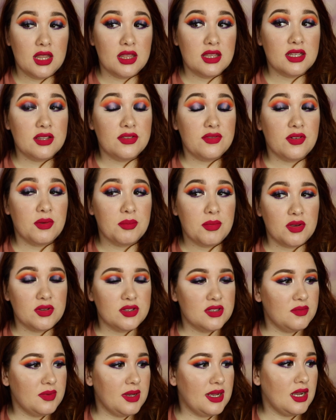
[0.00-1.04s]
this for
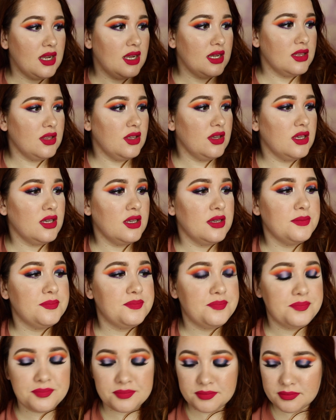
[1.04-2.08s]
most of my eye look,
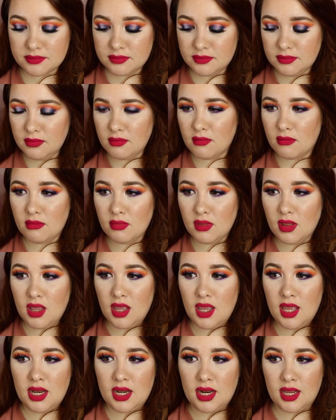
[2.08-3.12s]

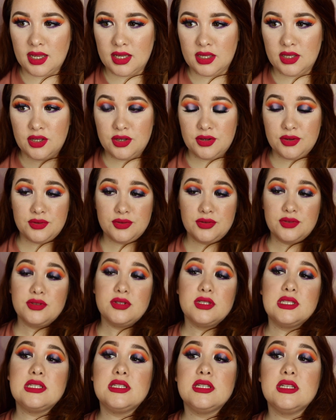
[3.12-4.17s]
and I
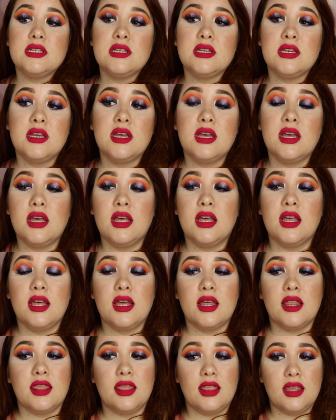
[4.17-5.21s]
used
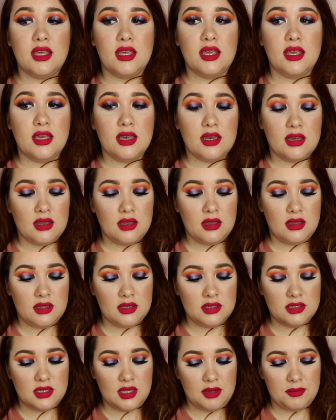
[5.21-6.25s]
the
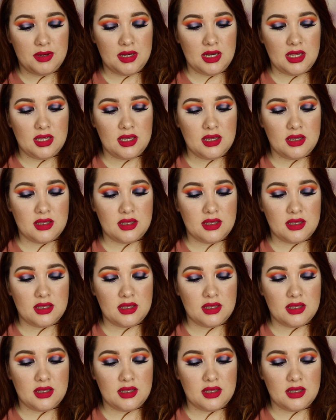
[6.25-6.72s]
Dominique